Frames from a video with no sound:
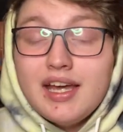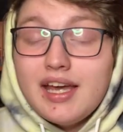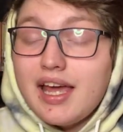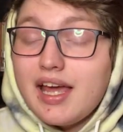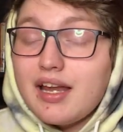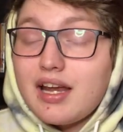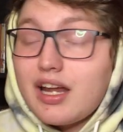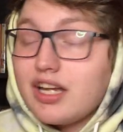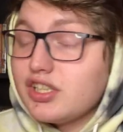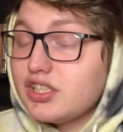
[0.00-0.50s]

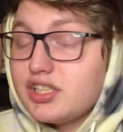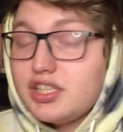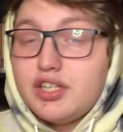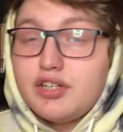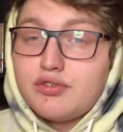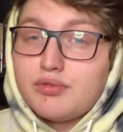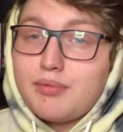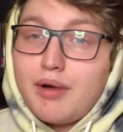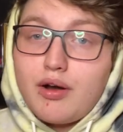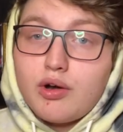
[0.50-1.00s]
And I just
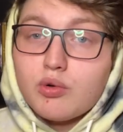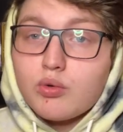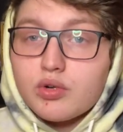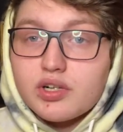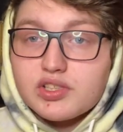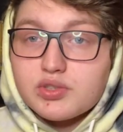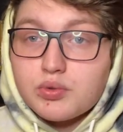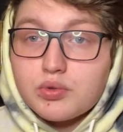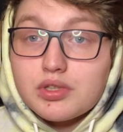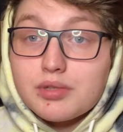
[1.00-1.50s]
hear from
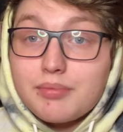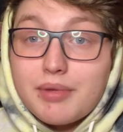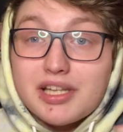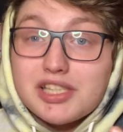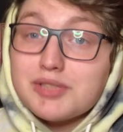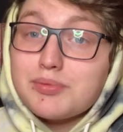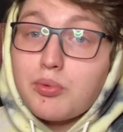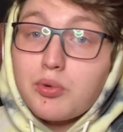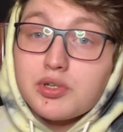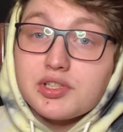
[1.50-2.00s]
everyone, it's one of the
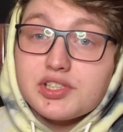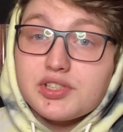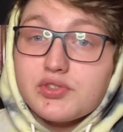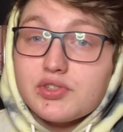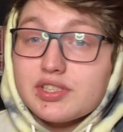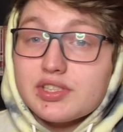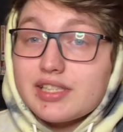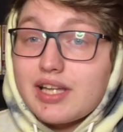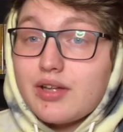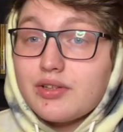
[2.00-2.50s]
best sports
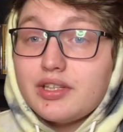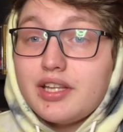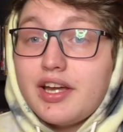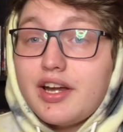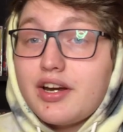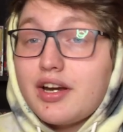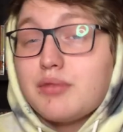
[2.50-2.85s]
series out there.